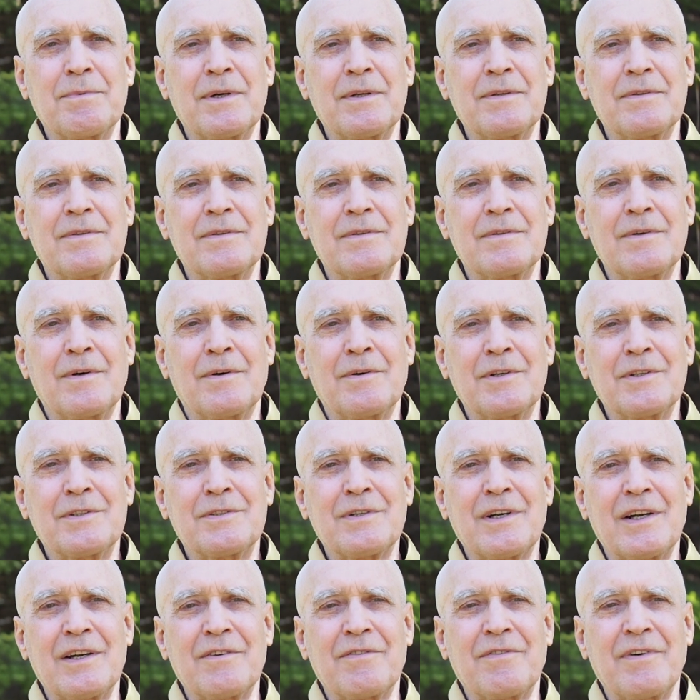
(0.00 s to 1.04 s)
But always
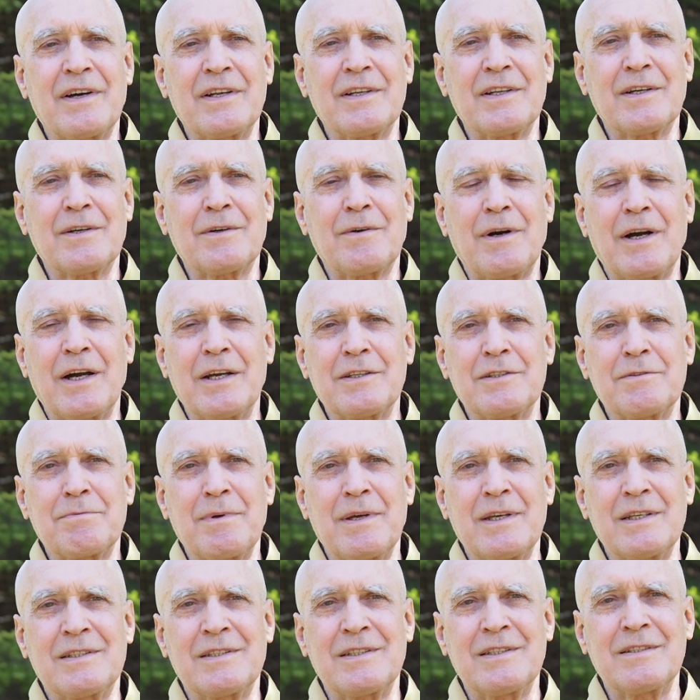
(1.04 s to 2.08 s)
try to find a quiet
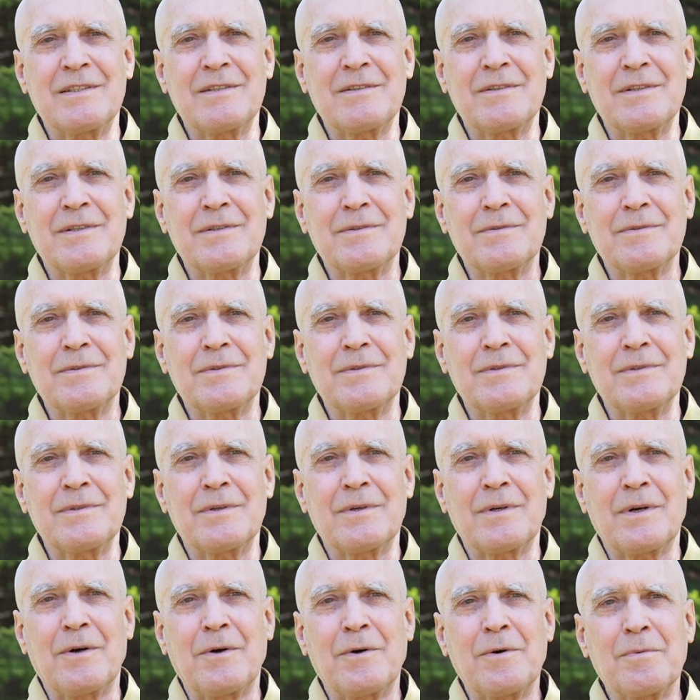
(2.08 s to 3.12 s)
space, either in
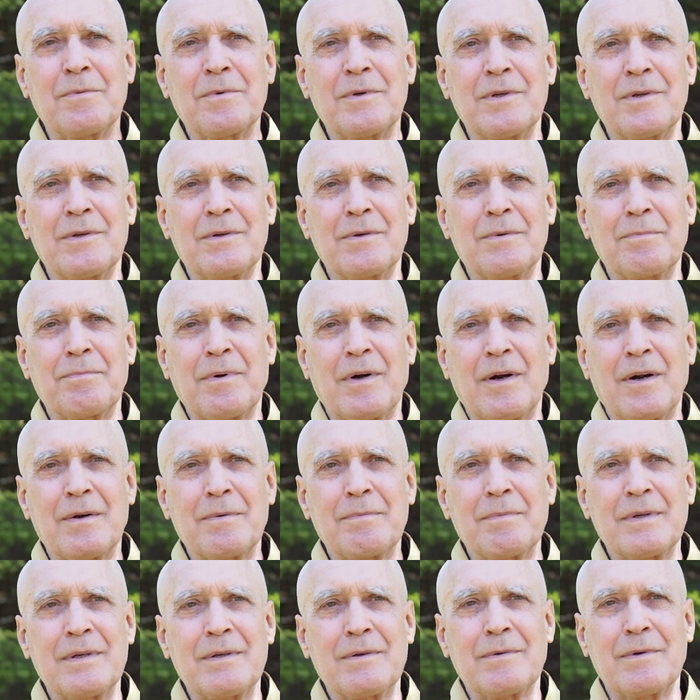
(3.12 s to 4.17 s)
your home or your
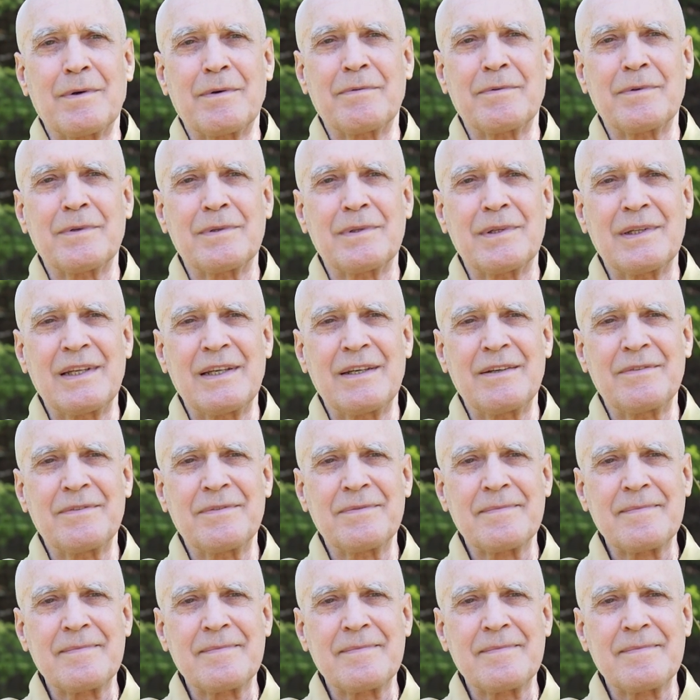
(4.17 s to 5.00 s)
apartment or wherever you live,